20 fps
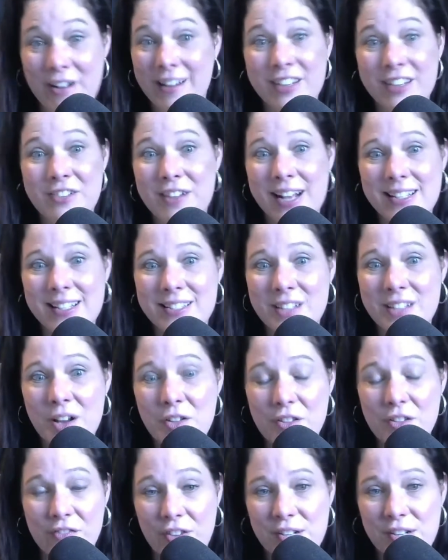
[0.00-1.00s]
you guys know
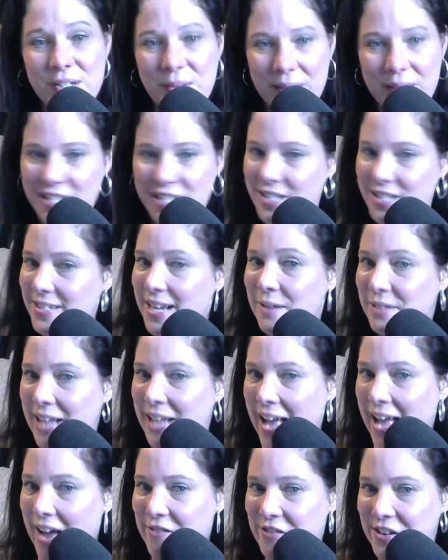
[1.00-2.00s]
the first question I would
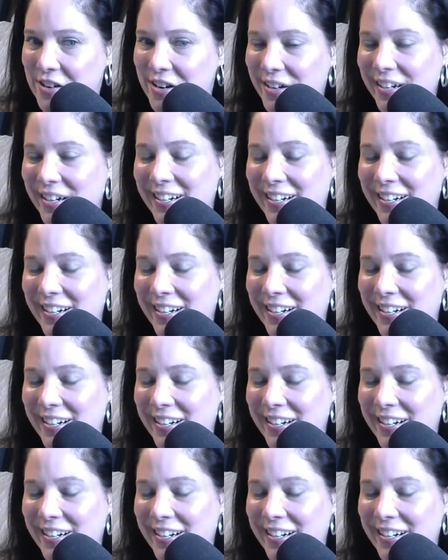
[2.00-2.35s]
have for her.